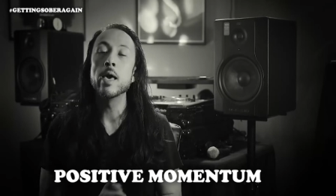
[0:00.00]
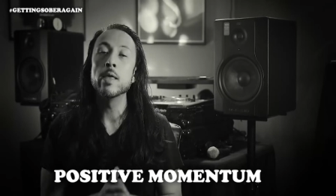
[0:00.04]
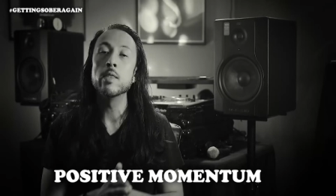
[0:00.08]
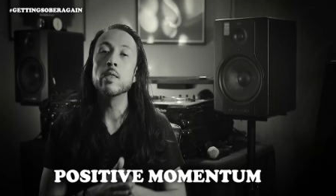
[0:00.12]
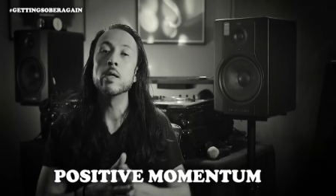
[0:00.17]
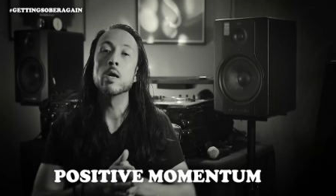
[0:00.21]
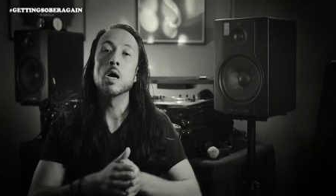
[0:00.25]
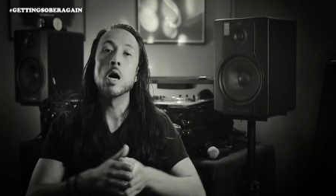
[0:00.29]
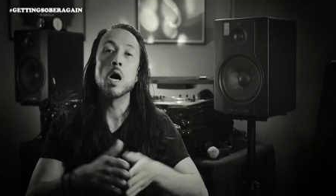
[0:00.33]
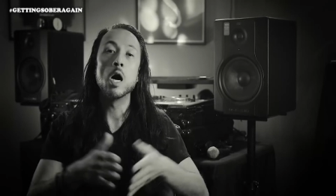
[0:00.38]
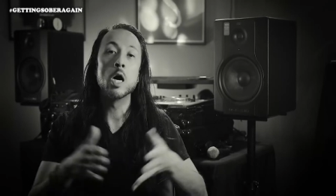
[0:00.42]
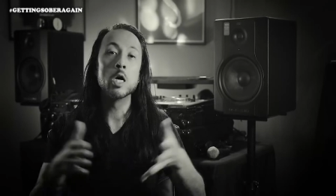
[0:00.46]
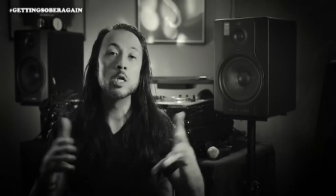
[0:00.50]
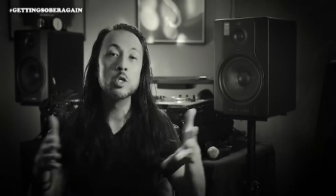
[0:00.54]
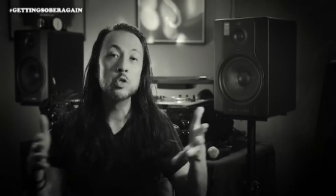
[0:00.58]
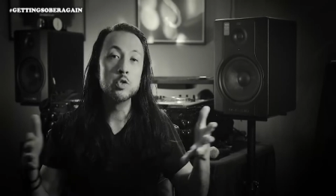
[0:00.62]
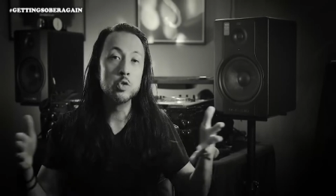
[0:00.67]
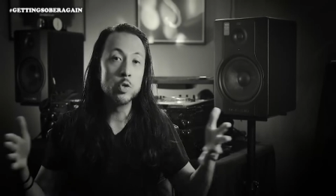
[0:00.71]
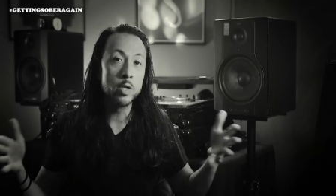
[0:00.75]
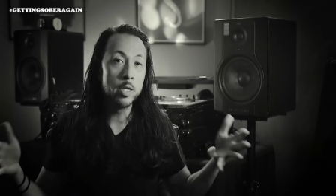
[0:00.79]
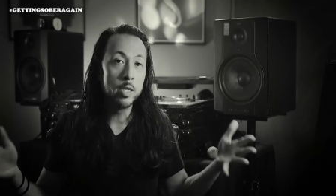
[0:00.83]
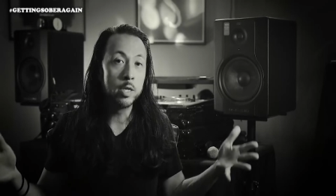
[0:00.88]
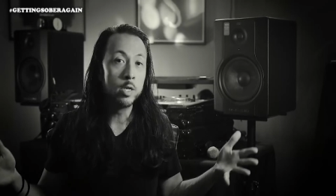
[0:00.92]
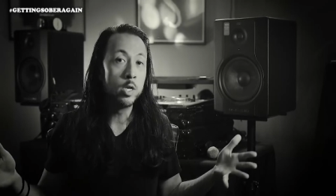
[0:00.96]
And then
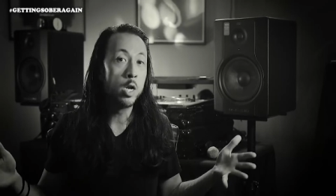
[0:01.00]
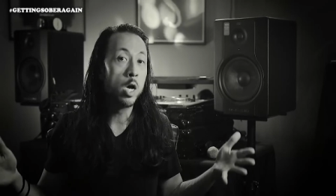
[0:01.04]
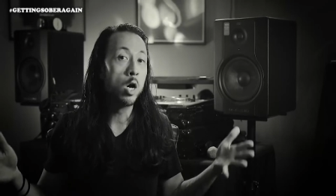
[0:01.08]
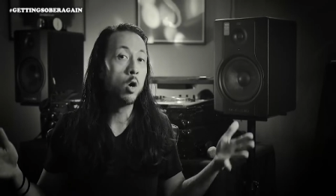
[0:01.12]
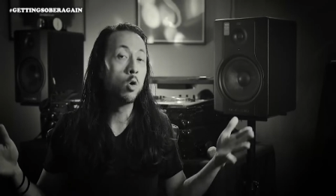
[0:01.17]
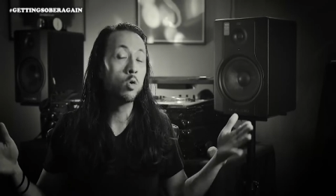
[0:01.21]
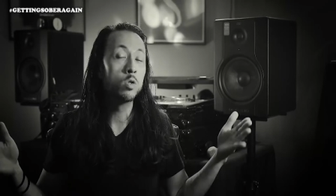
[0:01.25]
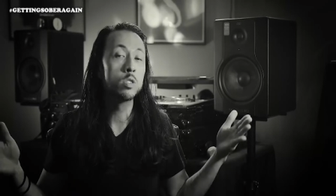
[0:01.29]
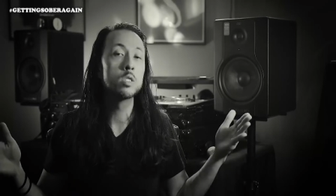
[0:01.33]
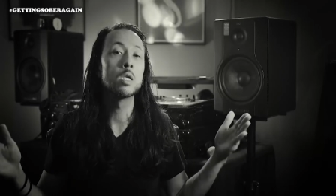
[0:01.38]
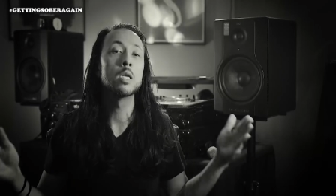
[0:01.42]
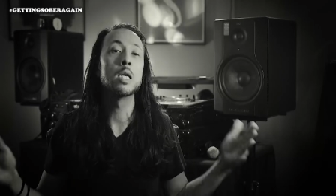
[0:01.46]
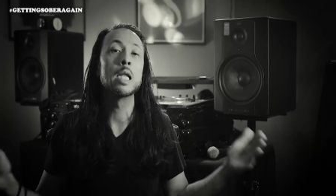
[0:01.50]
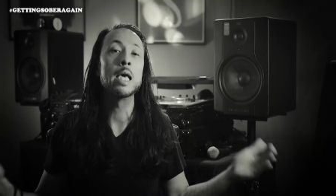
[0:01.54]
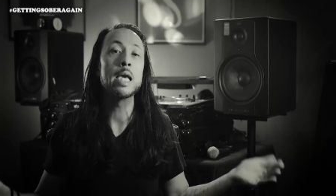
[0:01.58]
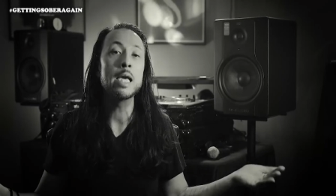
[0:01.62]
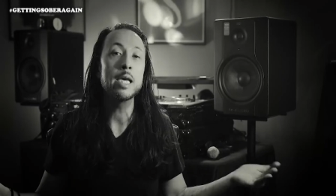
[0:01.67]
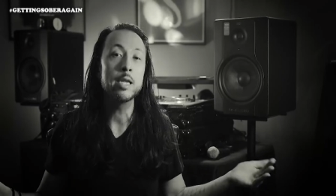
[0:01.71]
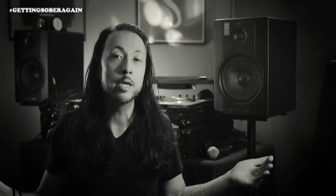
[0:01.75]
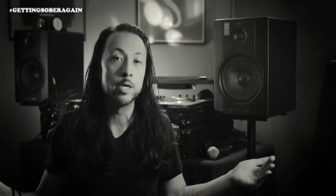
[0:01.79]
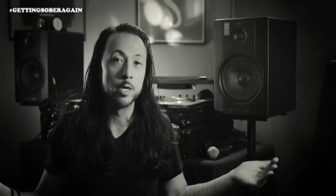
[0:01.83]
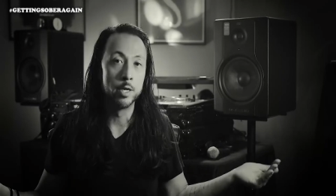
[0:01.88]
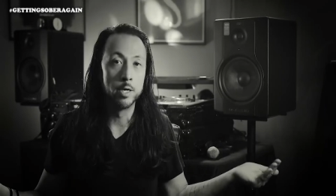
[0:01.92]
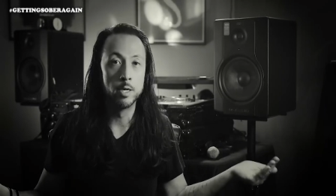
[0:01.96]
100 no's
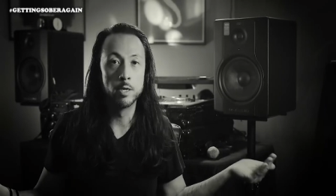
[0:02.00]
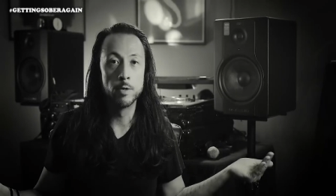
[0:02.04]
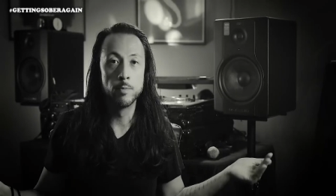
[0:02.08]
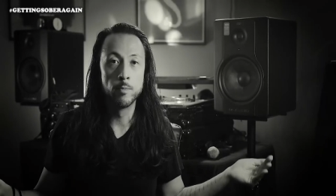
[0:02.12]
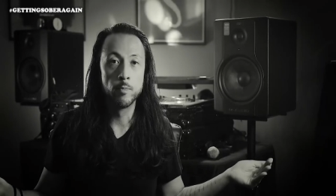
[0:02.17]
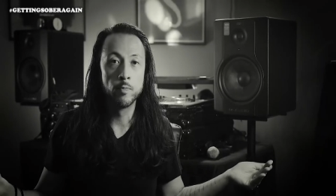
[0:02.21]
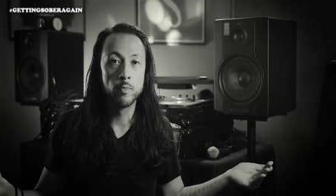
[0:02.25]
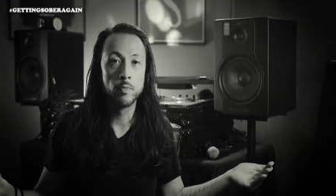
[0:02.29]
later,